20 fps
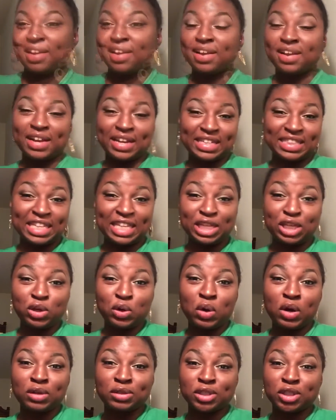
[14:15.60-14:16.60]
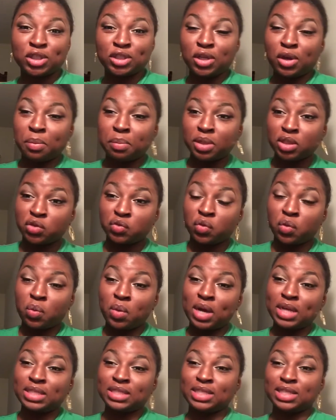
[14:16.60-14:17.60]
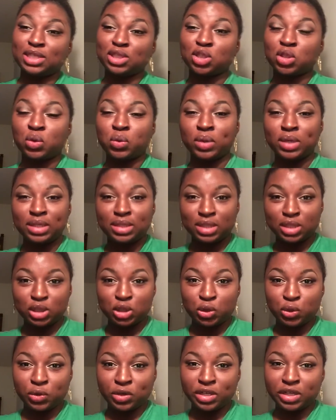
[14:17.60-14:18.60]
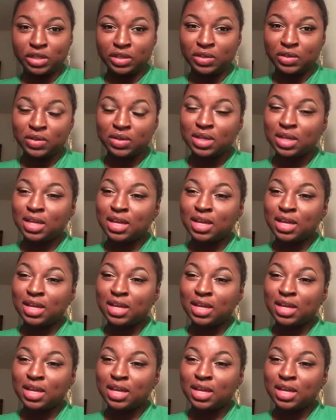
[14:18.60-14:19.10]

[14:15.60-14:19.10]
Alright, thank you all so much for watching this quick tutorial.